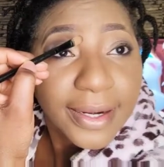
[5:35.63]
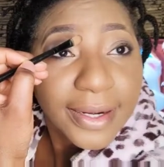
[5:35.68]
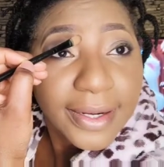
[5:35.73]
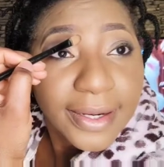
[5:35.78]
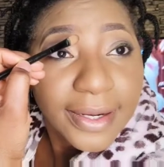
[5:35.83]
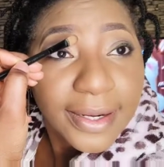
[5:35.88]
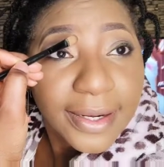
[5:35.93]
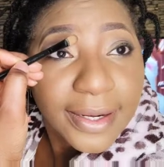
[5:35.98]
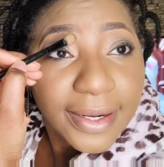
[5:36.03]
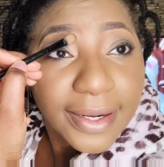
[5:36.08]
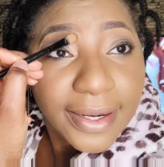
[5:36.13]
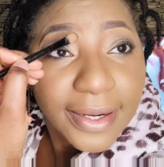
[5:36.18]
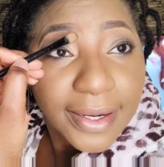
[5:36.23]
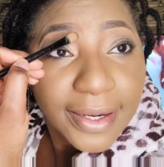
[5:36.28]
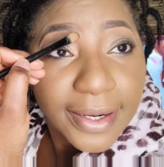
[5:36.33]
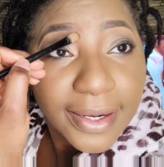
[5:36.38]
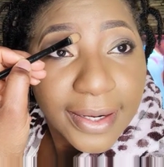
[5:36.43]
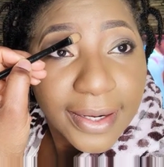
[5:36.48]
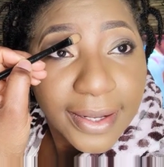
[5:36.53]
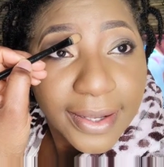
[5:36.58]
And
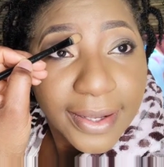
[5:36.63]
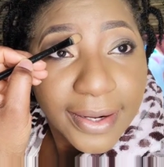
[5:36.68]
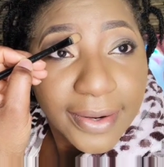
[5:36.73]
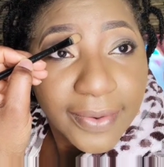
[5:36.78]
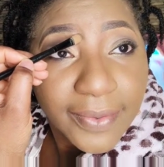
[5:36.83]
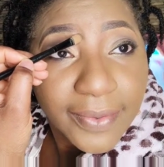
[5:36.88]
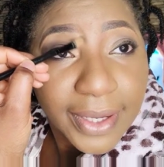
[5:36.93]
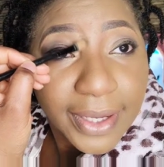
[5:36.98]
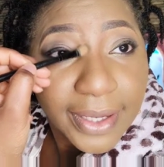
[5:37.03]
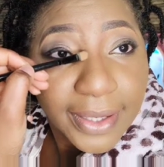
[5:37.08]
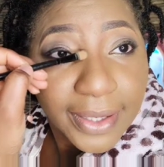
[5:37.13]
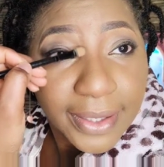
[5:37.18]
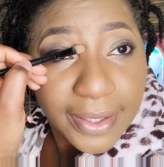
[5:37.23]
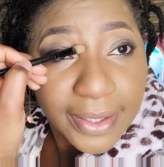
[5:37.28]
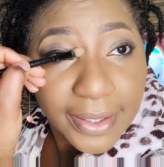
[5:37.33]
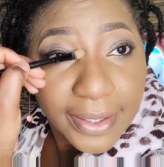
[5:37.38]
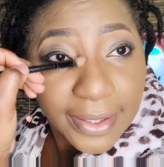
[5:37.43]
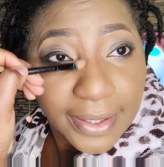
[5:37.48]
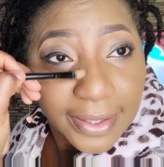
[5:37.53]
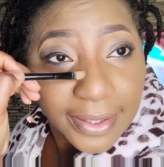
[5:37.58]
the other way
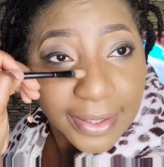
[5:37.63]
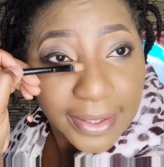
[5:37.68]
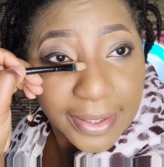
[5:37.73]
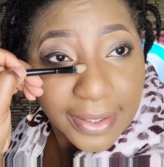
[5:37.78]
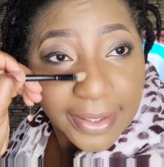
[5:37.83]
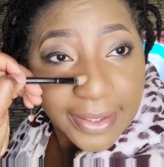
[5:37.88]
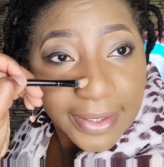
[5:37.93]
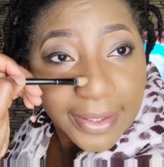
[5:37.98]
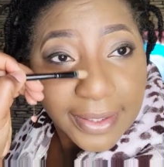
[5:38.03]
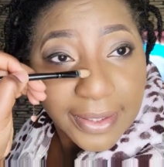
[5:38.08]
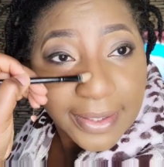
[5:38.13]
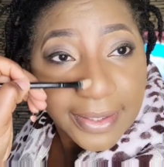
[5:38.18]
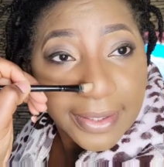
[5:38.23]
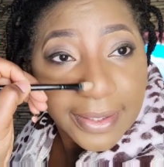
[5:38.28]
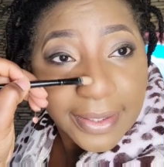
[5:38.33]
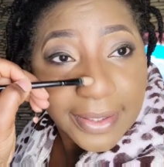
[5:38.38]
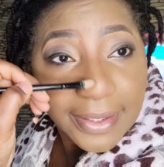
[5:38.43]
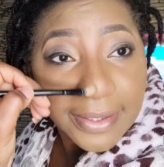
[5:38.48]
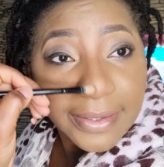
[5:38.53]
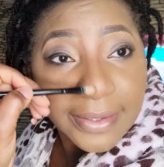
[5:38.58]

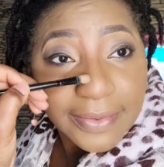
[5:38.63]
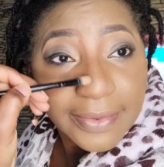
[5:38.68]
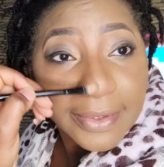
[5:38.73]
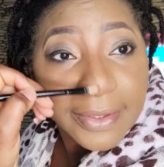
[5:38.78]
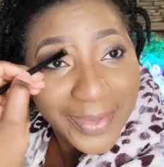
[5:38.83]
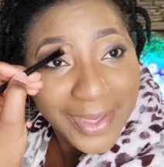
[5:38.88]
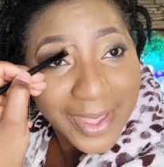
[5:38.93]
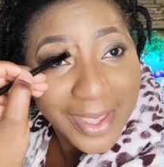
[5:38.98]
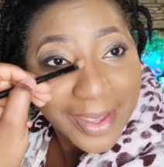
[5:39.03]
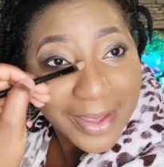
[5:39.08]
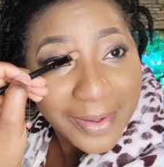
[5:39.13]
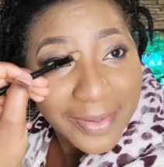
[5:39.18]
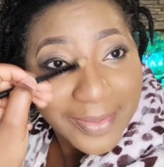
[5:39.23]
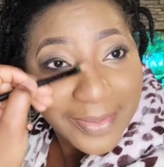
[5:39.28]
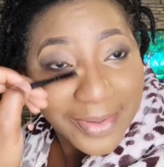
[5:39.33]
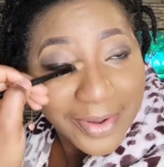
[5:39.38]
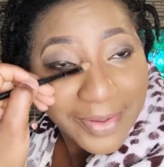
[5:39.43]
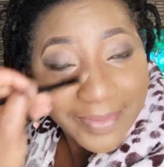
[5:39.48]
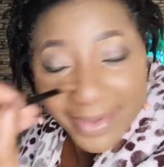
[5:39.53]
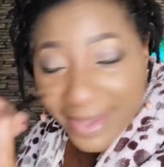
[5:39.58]
as well.
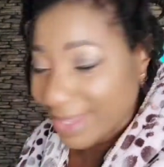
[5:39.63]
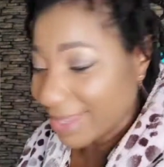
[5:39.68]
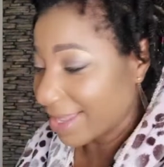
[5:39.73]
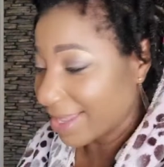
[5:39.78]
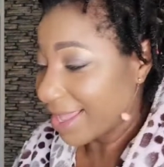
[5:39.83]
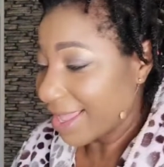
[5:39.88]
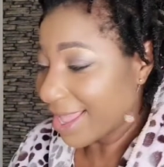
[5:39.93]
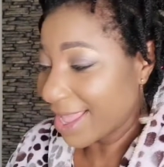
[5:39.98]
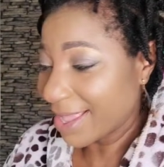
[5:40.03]
Mommy.